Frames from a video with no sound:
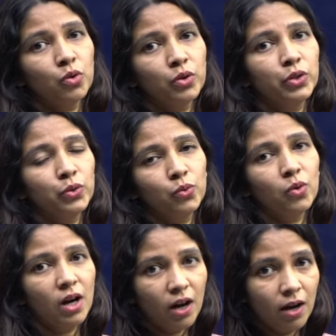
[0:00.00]
O U
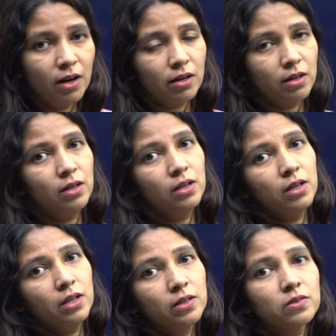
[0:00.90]
R
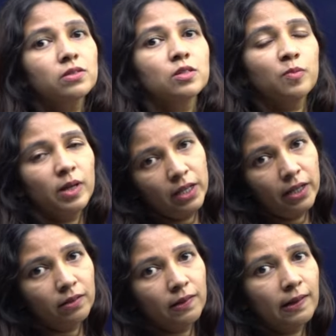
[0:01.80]
is the
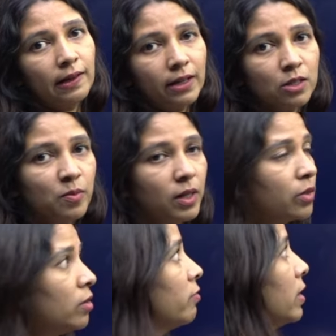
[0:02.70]
spelling, the correct
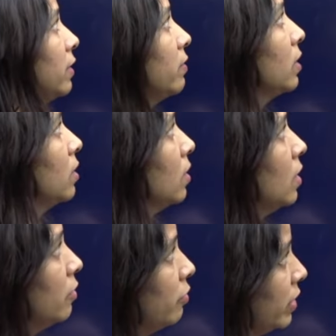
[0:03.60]
spelling of flavor.
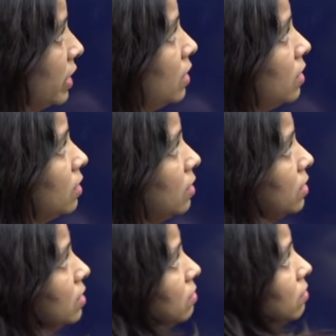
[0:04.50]
Figure,
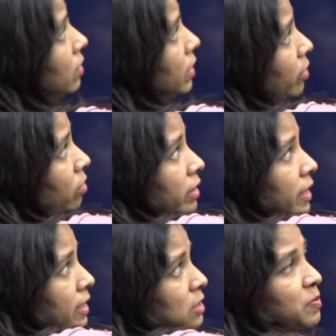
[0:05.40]
here already
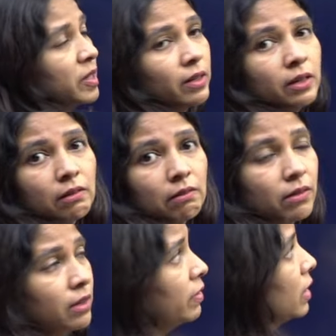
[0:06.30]
it is given,
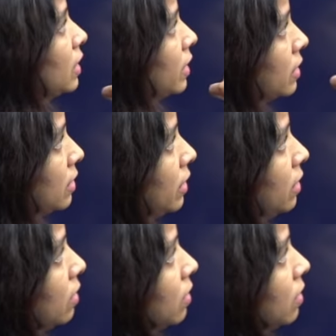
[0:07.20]
given correctly.